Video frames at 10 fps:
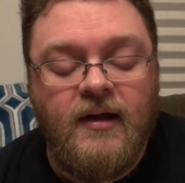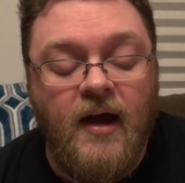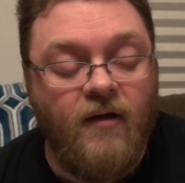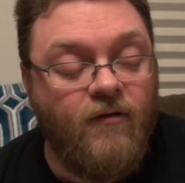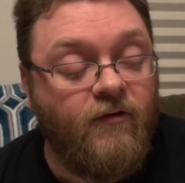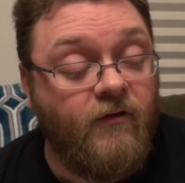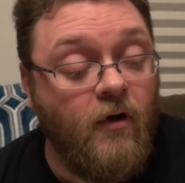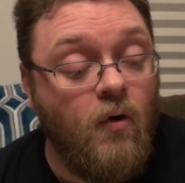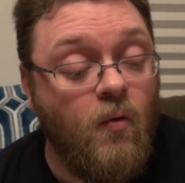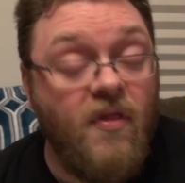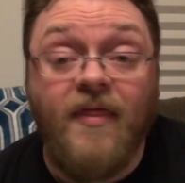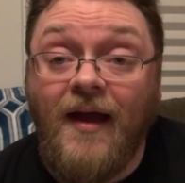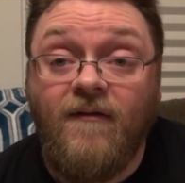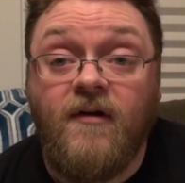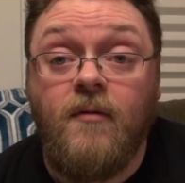Yeah, so
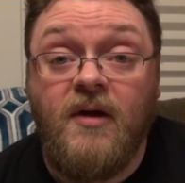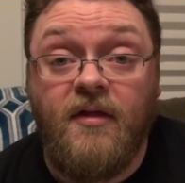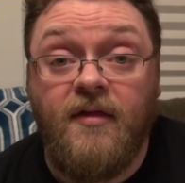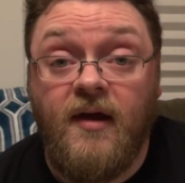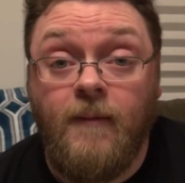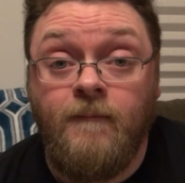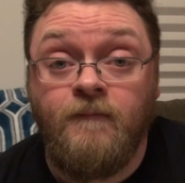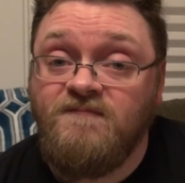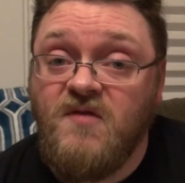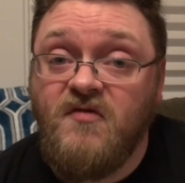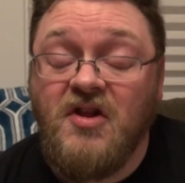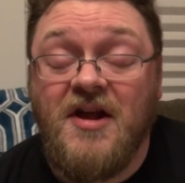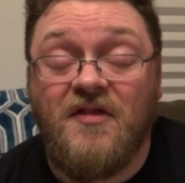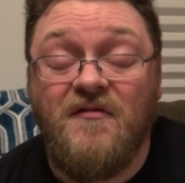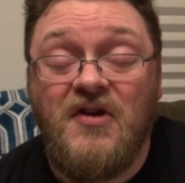that's gonna be a thing. If you
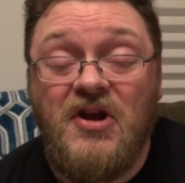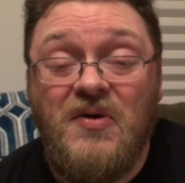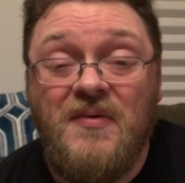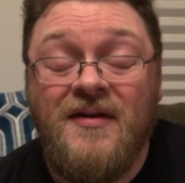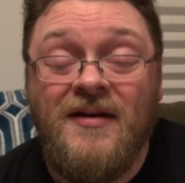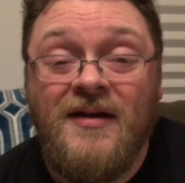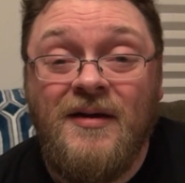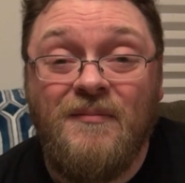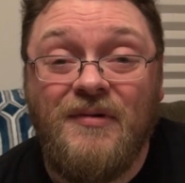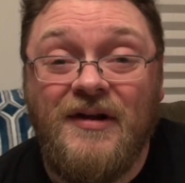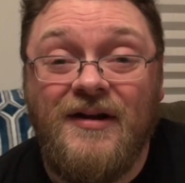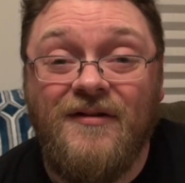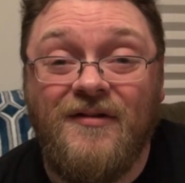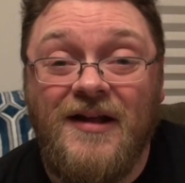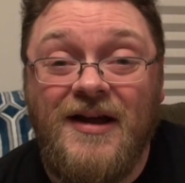like the video,
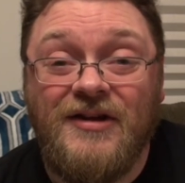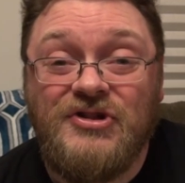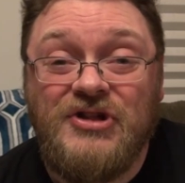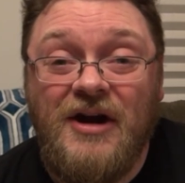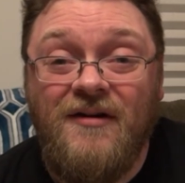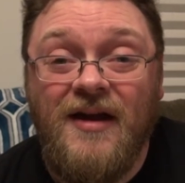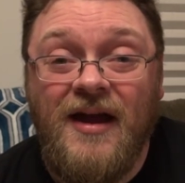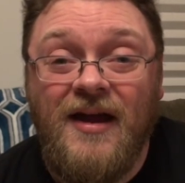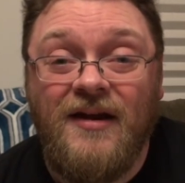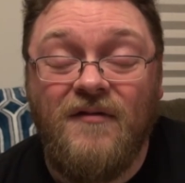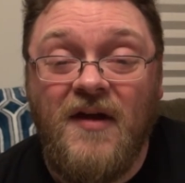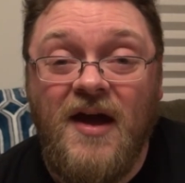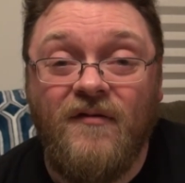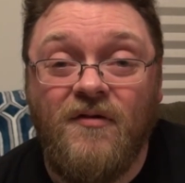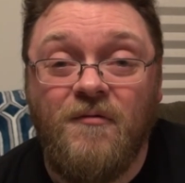Please like and share, and if you
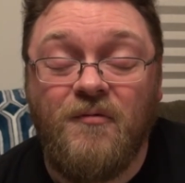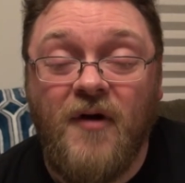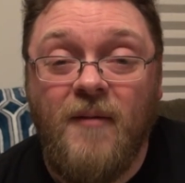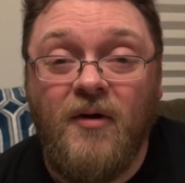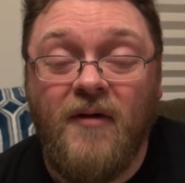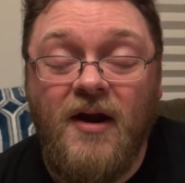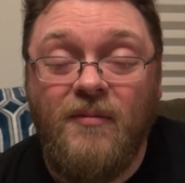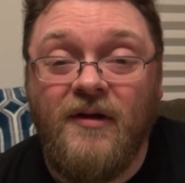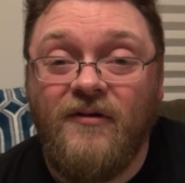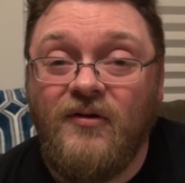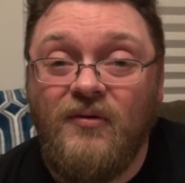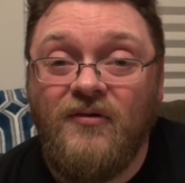haven't subscribed already, please do